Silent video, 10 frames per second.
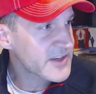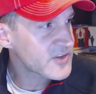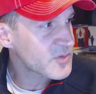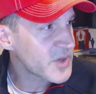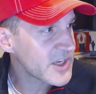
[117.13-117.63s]

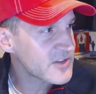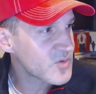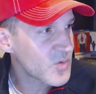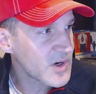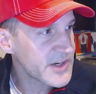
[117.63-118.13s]
to page
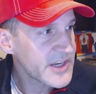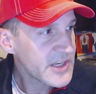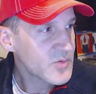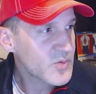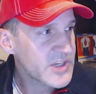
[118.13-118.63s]
1,
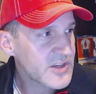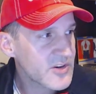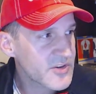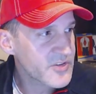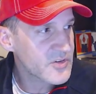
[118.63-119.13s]
we can
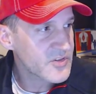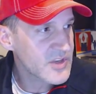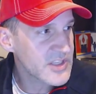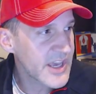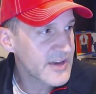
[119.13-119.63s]
also
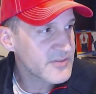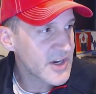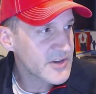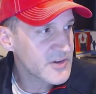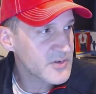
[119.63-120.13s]
see that
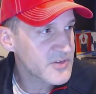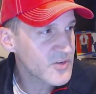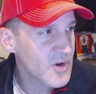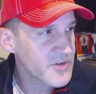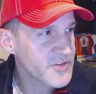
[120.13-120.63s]
value is
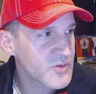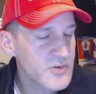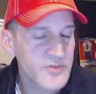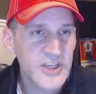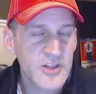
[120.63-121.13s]
also
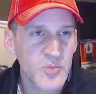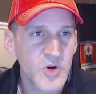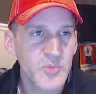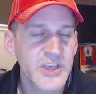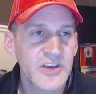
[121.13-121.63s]
available
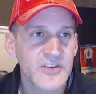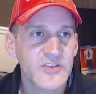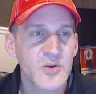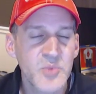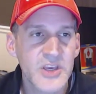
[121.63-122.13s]
because
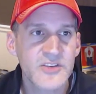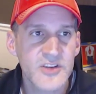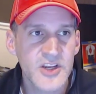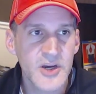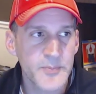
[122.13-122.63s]
it picked it up.